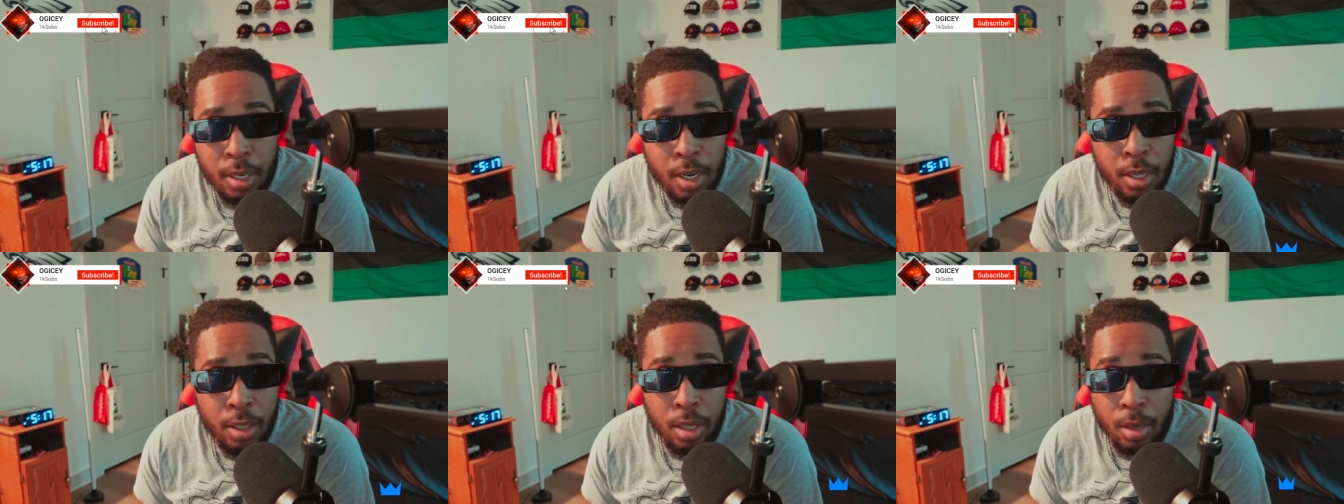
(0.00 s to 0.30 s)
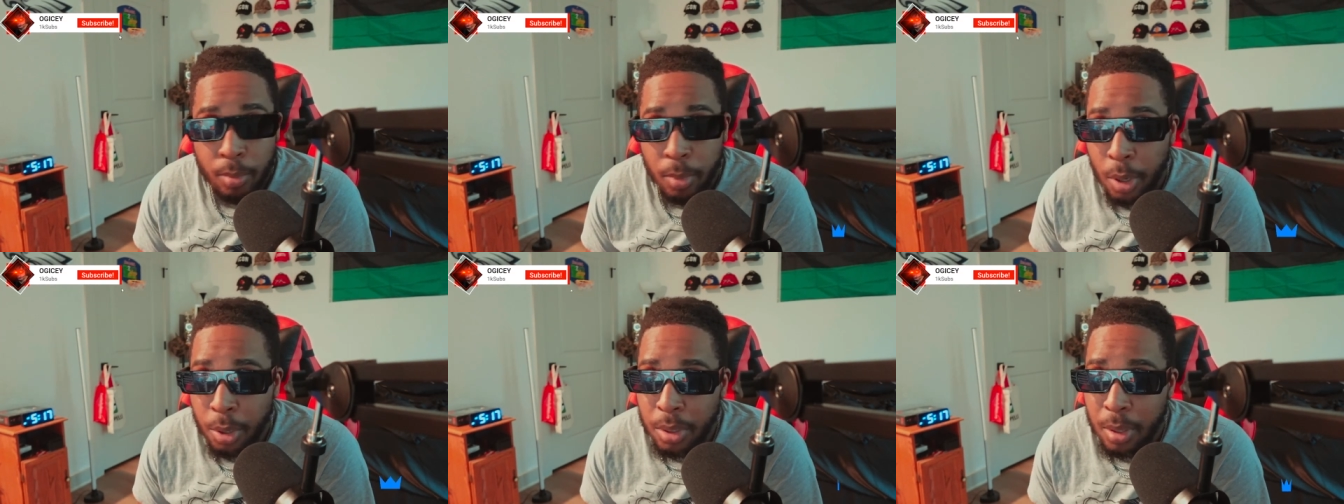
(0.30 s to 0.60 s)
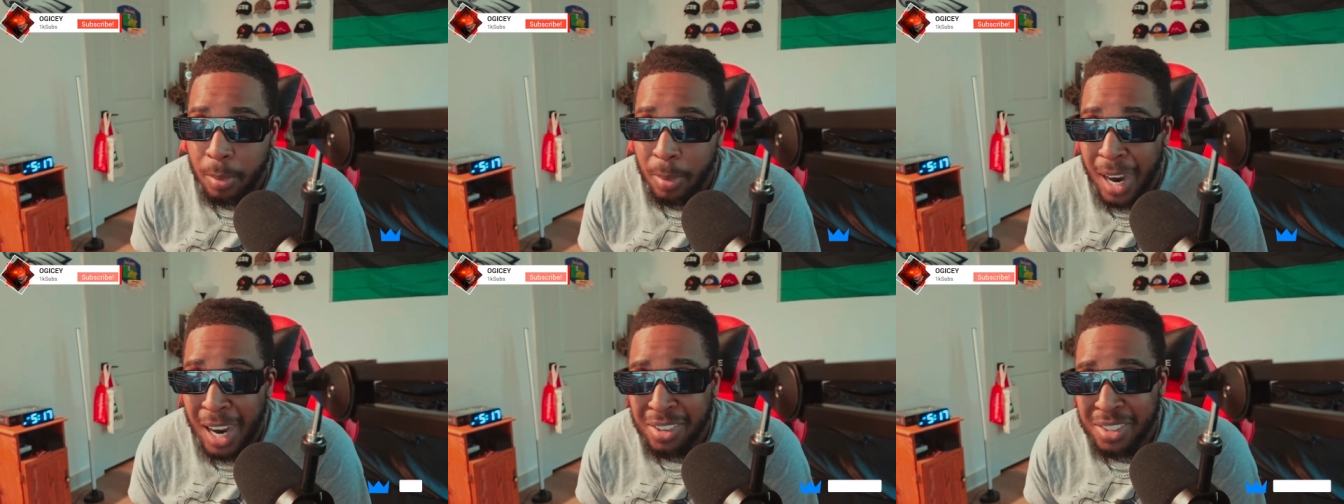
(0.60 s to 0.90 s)
They're both
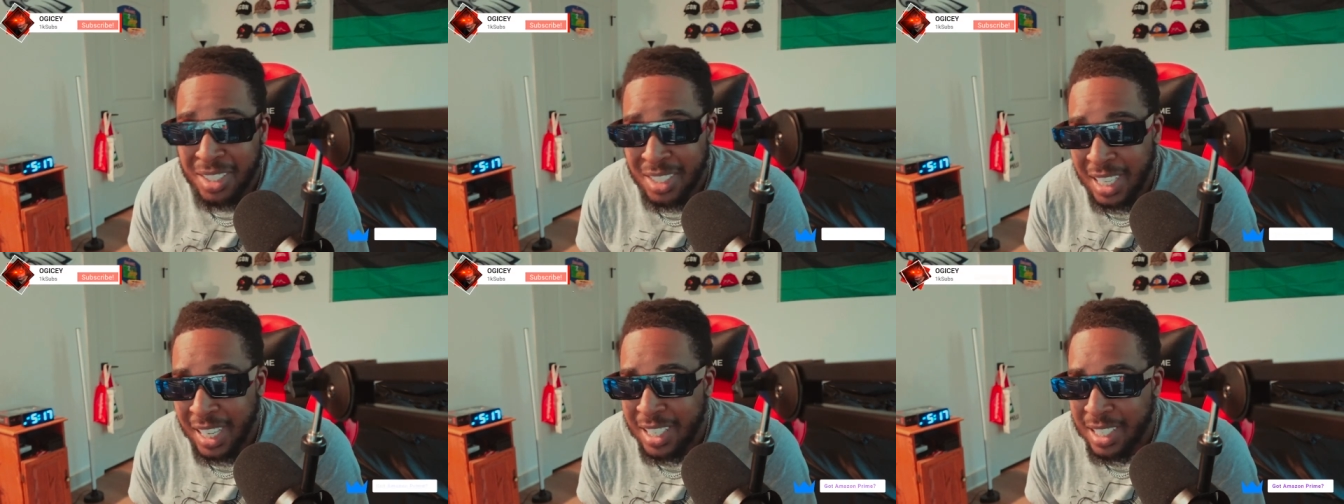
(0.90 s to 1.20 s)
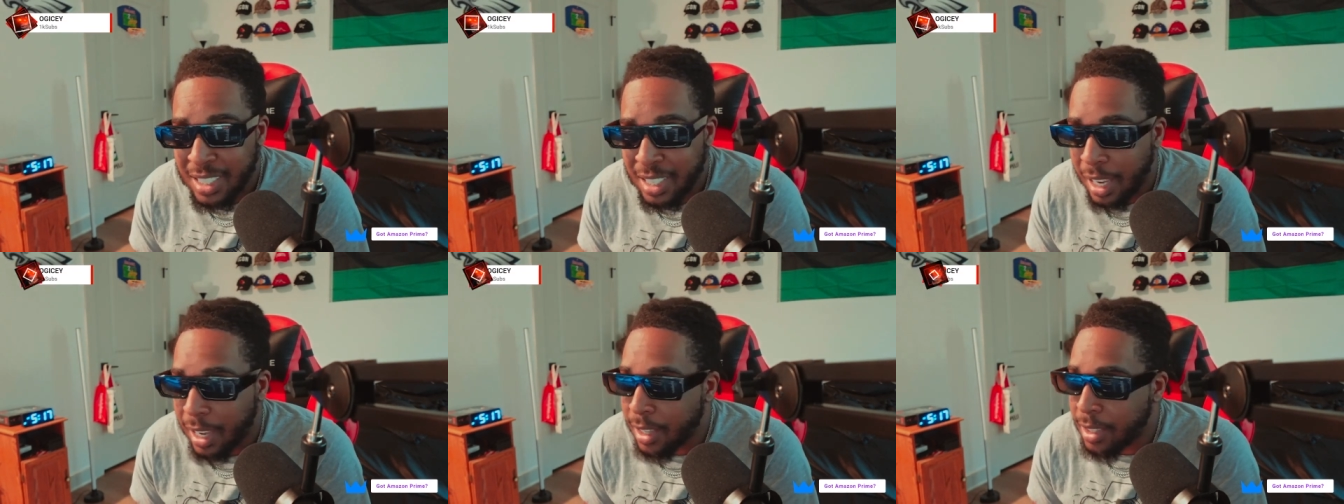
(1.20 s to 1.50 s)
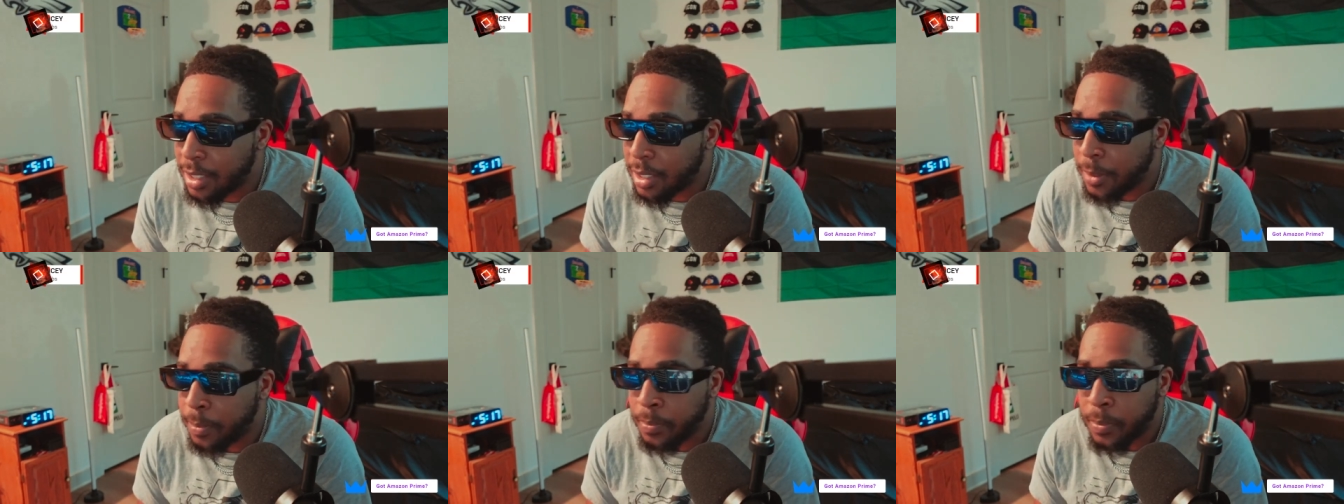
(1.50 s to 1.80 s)
about six
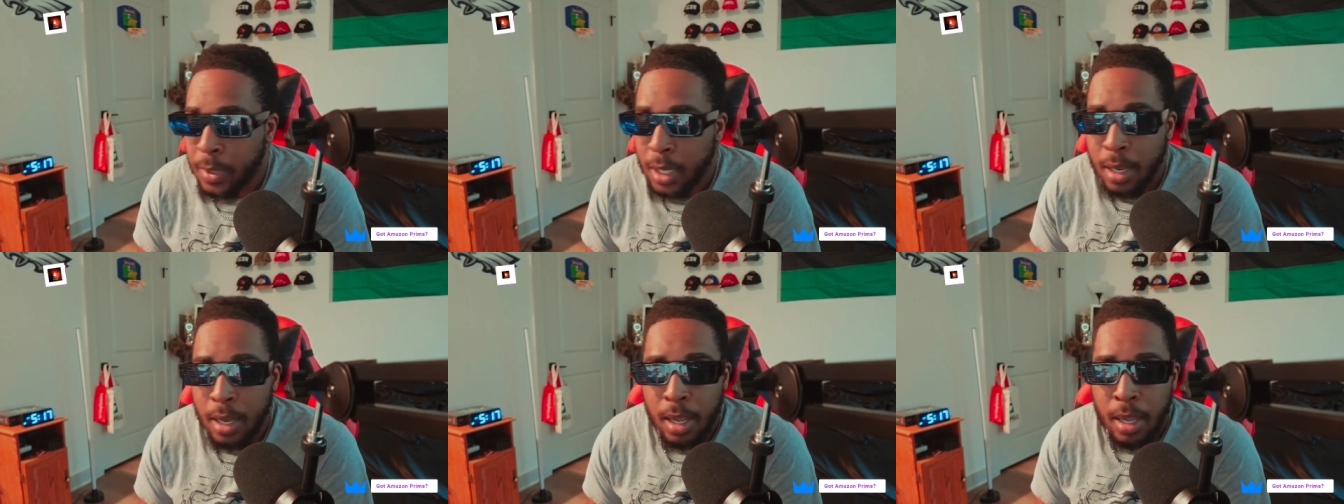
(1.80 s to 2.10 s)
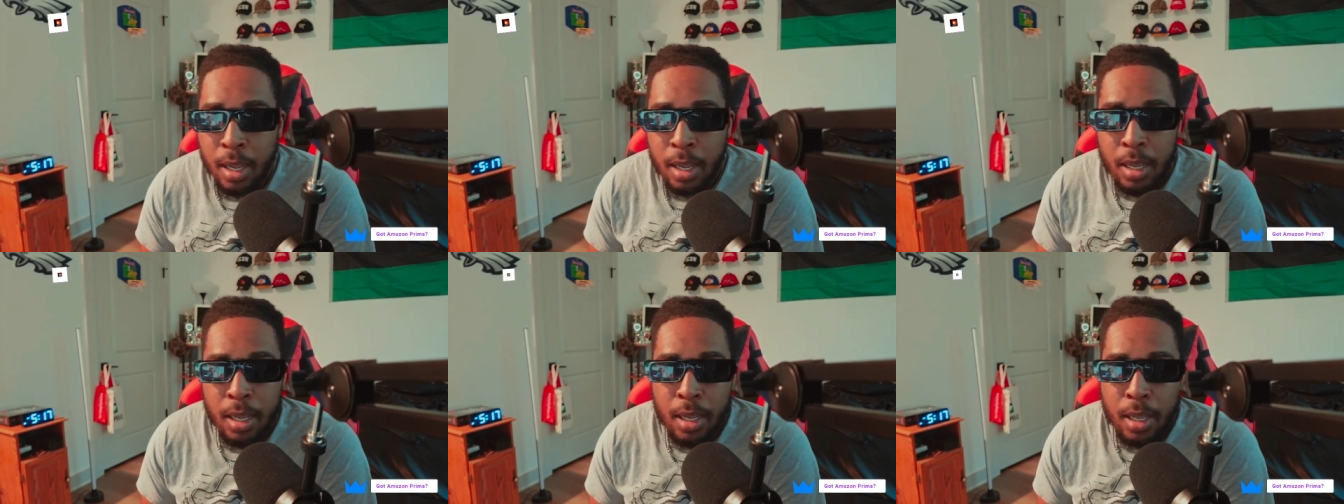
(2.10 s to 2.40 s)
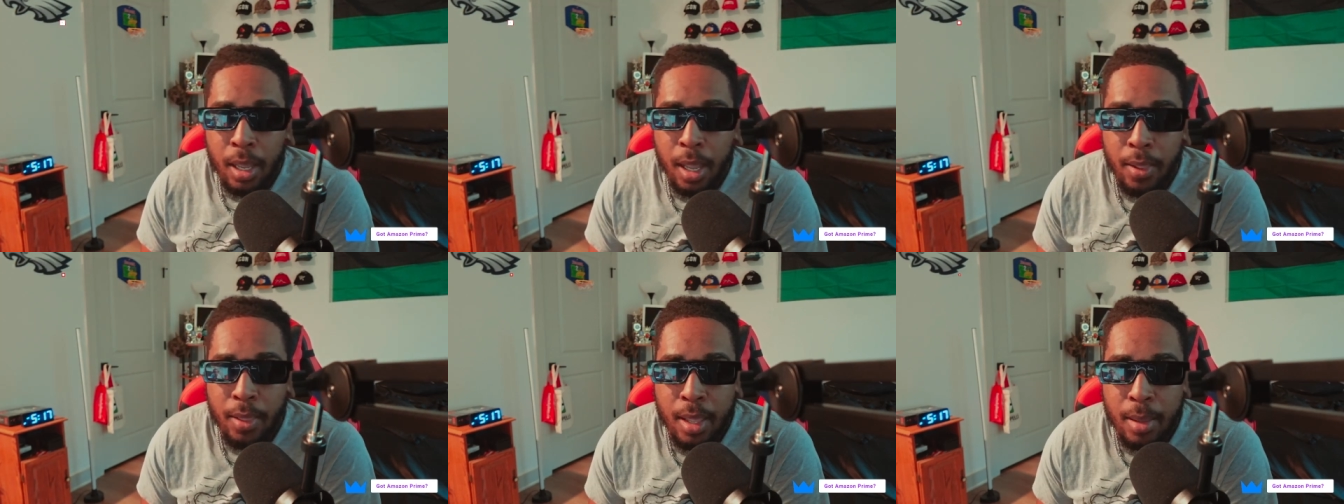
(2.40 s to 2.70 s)
six,
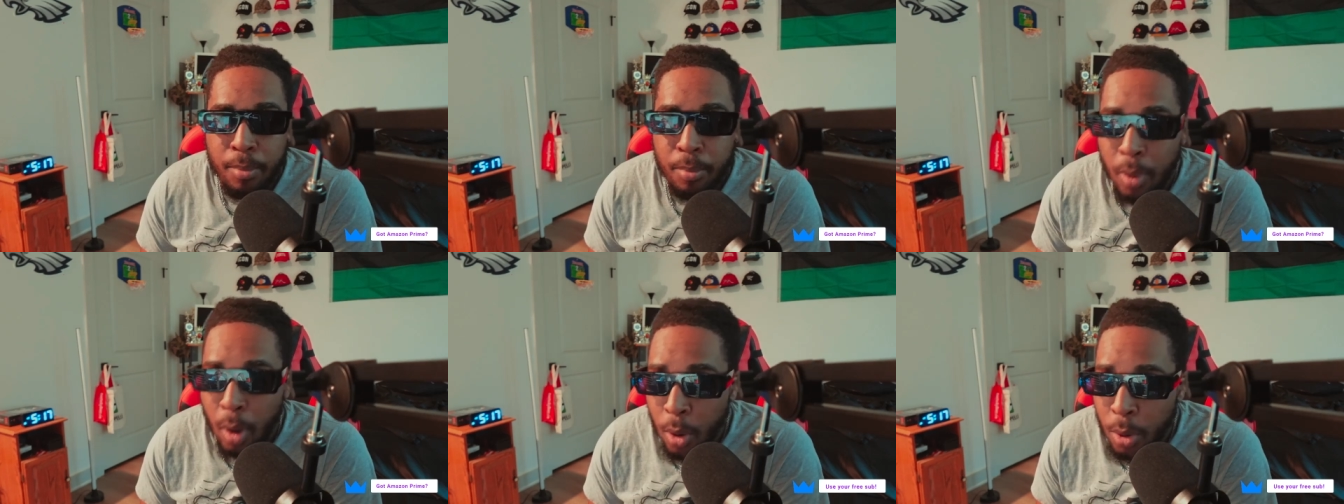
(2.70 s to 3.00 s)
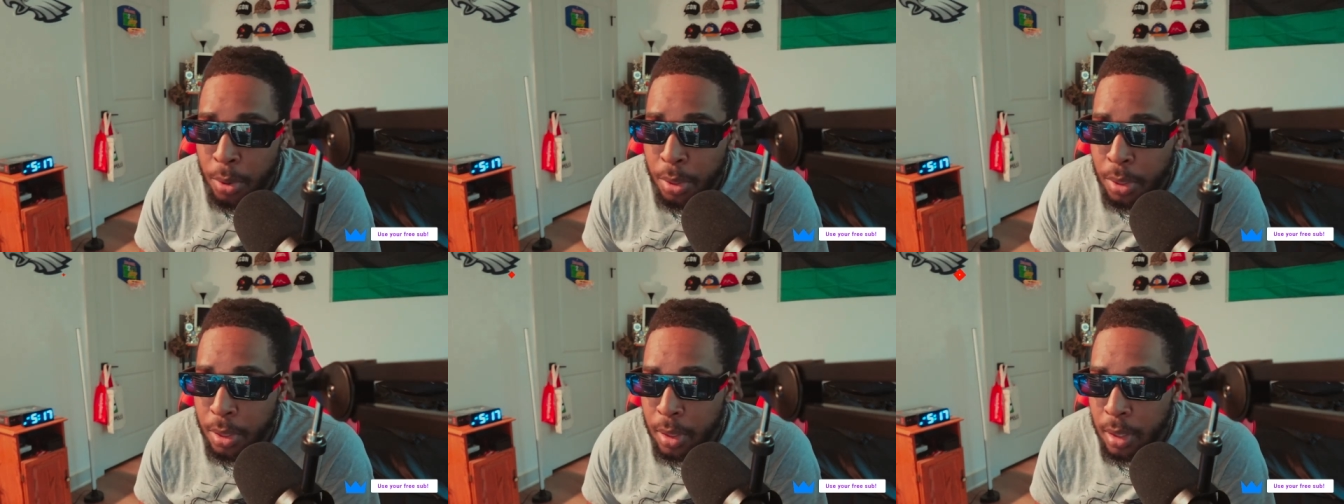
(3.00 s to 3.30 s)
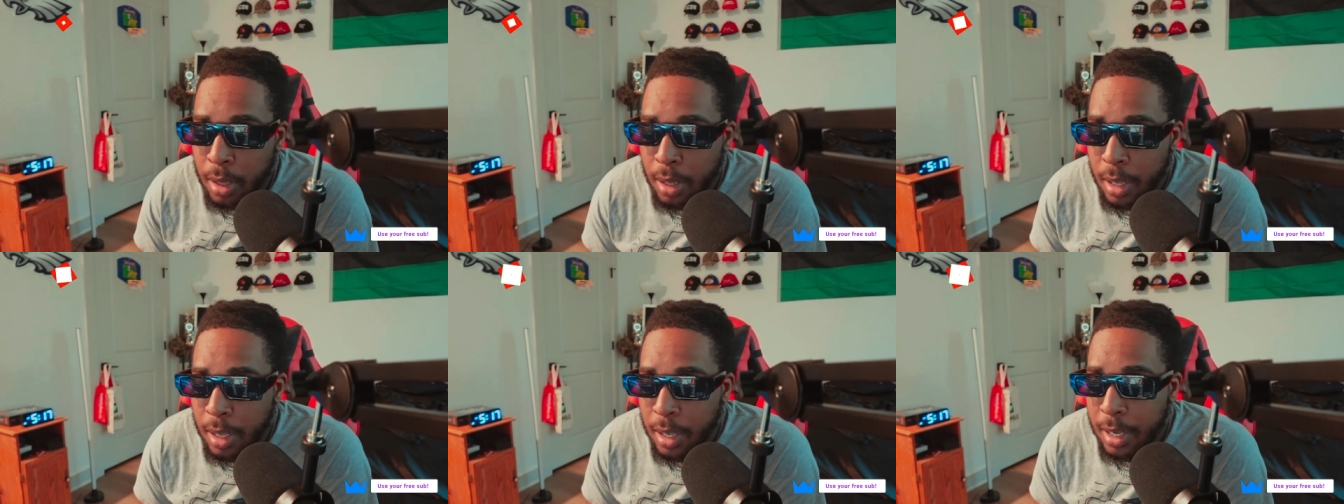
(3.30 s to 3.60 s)
and they both
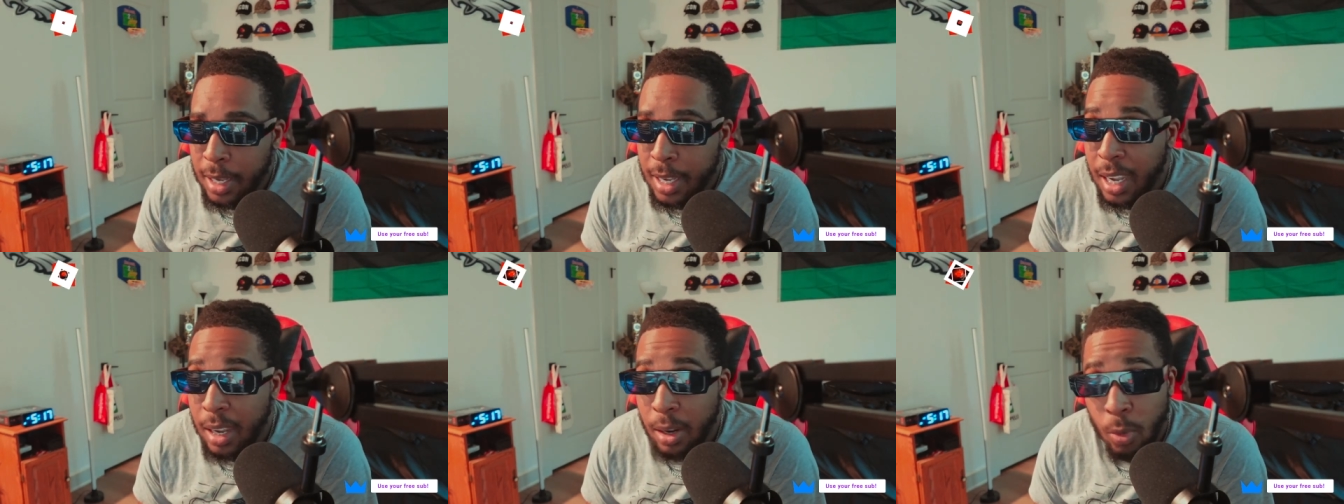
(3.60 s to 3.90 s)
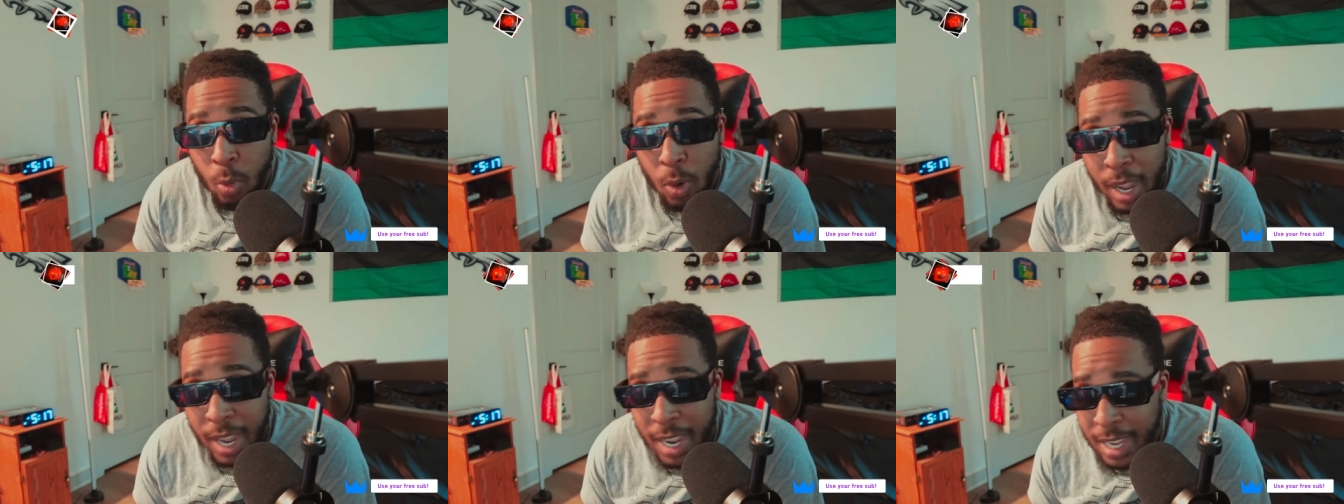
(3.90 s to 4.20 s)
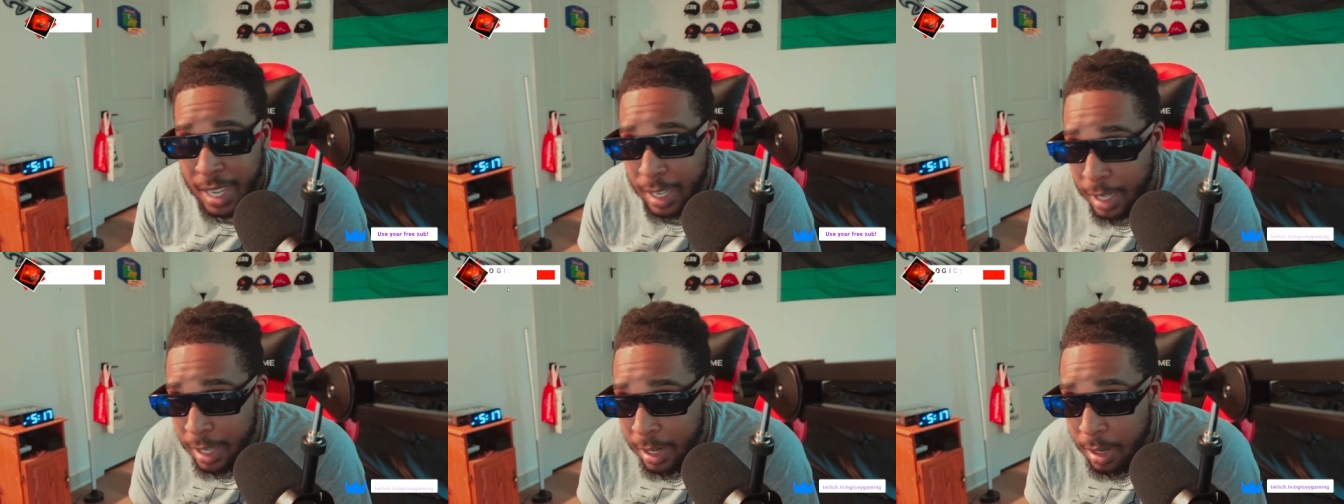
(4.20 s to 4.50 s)
can weigh
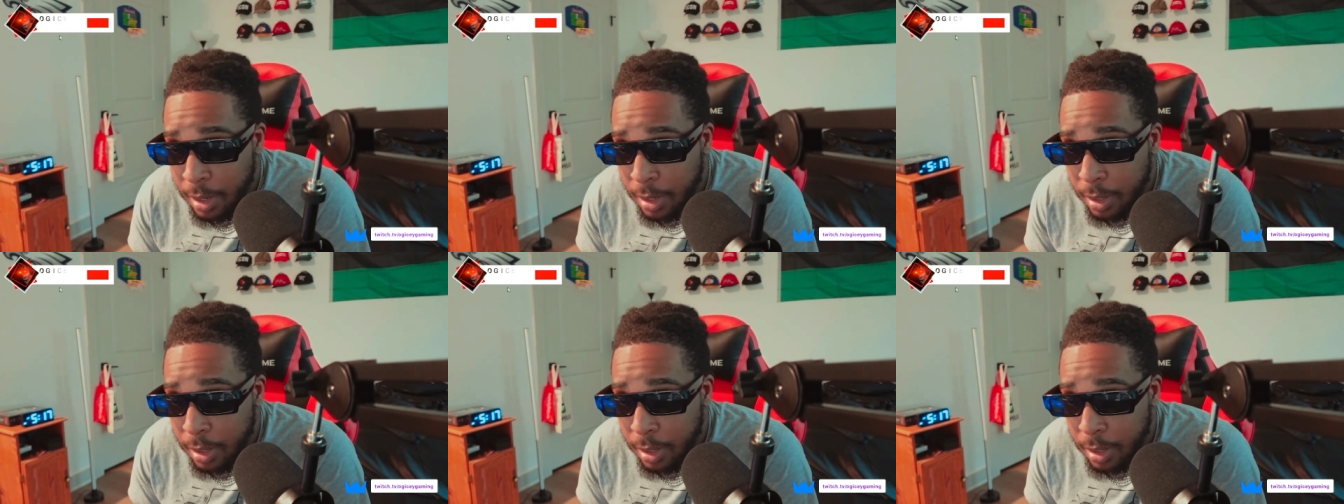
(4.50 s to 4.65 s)
in